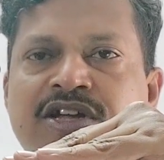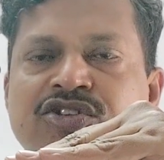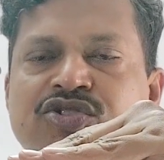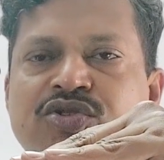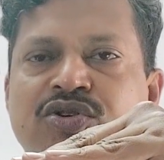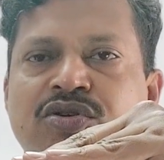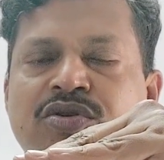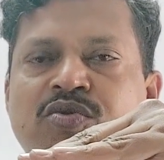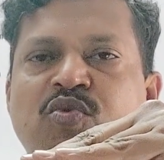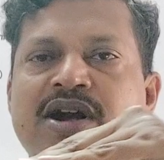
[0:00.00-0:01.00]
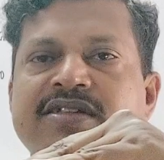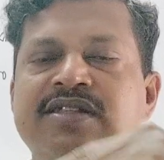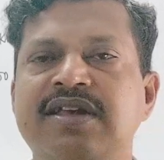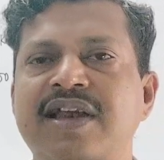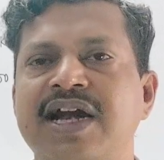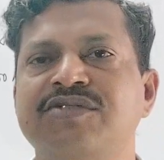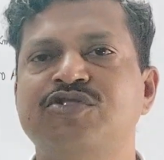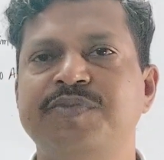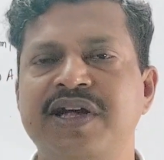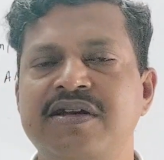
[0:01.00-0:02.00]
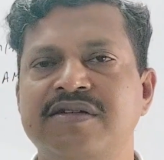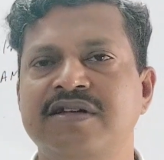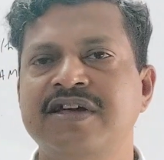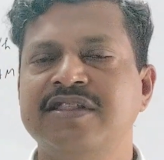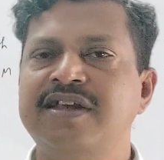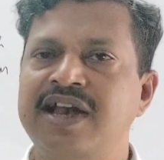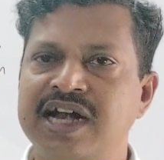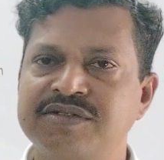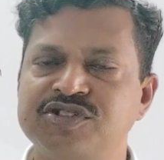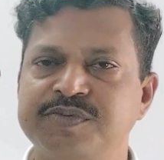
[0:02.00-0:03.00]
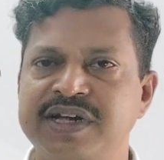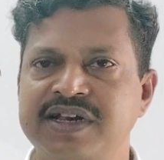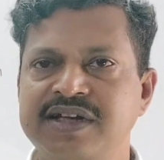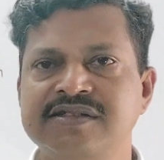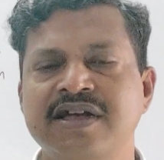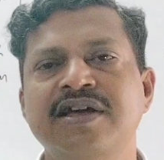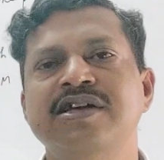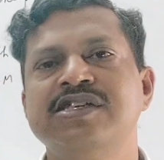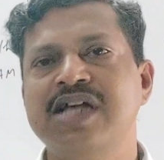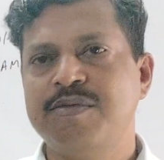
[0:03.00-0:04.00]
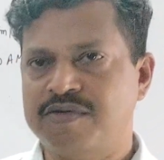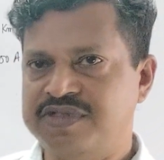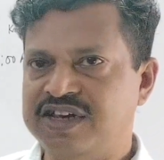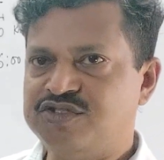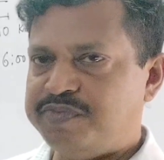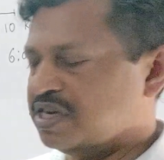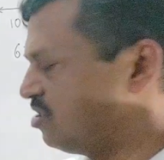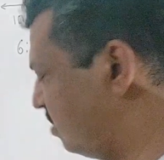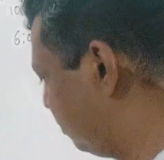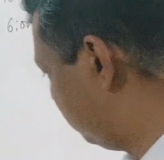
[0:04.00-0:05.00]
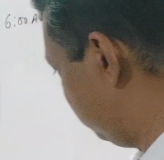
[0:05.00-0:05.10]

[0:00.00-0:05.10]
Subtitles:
so what is the relative speed? The relative speed is sum of their speeds.